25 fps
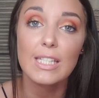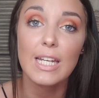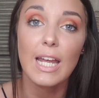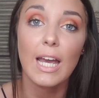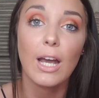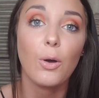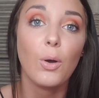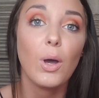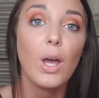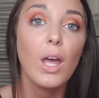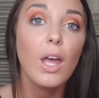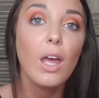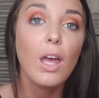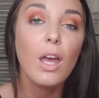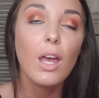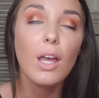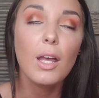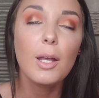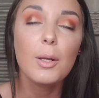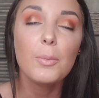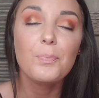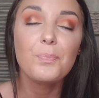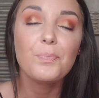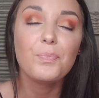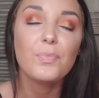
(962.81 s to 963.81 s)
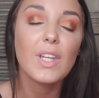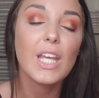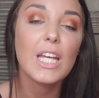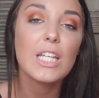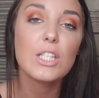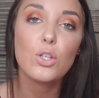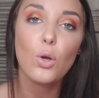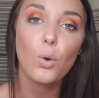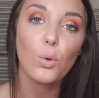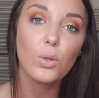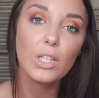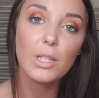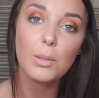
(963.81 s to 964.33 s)
Now,
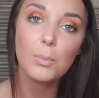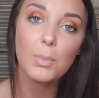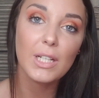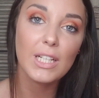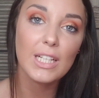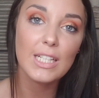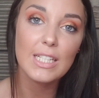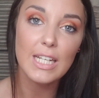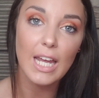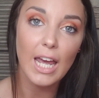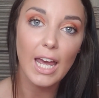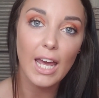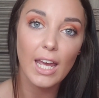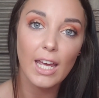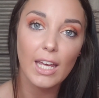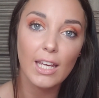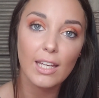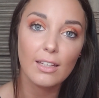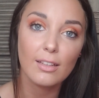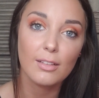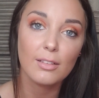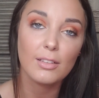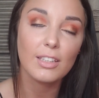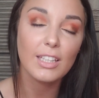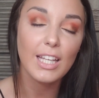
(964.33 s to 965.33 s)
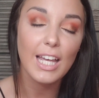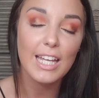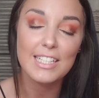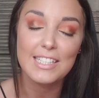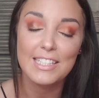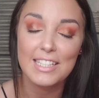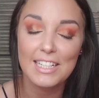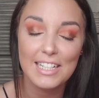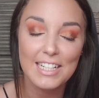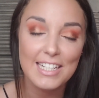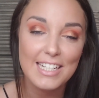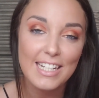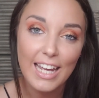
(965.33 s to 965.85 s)
it's only been a day, less
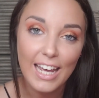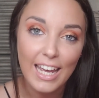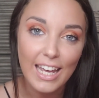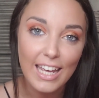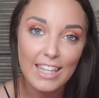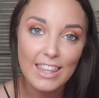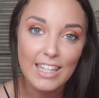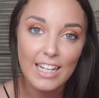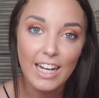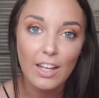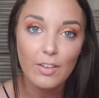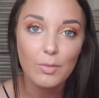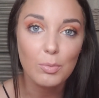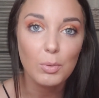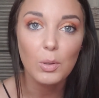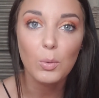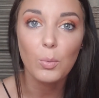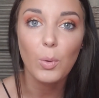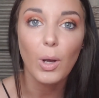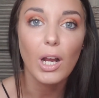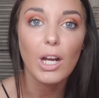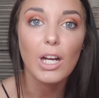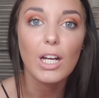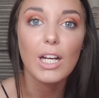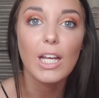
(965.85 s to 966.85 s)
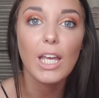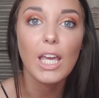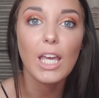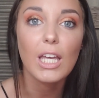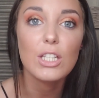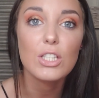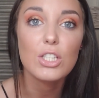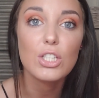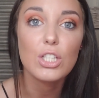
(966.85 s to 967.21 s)
than a day, that I've been wearing it.